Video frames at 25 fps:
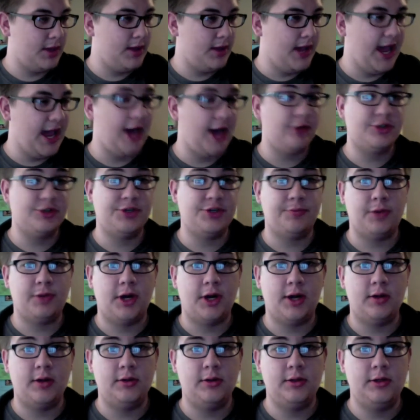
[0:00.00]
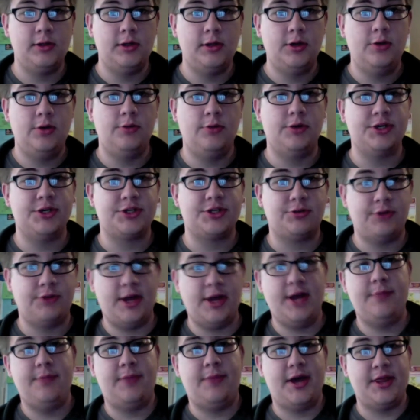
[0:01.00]
algebra was
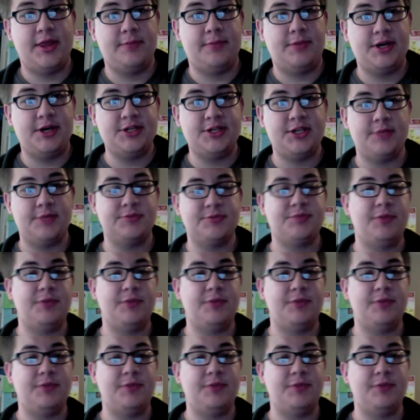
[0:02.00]
created by the Muslims,